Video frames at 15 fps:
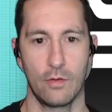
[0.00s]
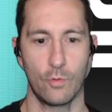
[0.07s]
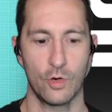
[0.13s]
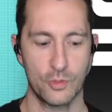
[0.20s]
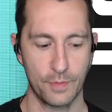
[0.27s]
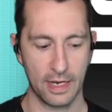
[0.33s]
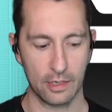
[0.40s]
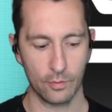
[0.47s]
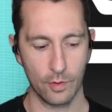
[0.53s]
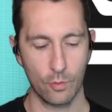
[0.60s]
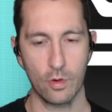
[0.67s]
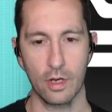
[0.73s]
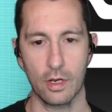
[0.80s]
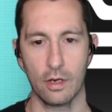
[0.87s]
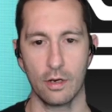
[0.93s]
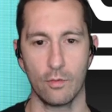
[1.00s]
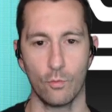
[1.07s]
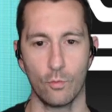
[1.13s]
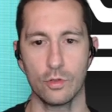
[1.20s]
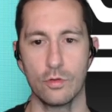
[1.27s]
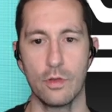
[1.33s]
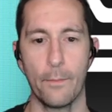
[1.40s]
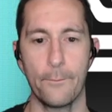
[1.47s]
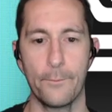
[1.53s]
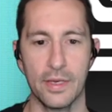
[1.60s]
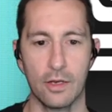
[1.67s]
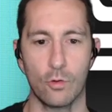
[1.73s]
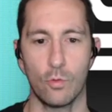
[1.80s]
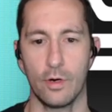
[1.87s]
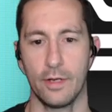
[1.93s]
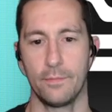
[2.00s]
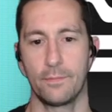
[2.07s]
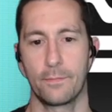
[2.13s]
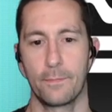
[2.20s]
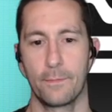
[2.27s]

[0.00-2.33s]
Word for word: Which paddle we want? We'll do the big one.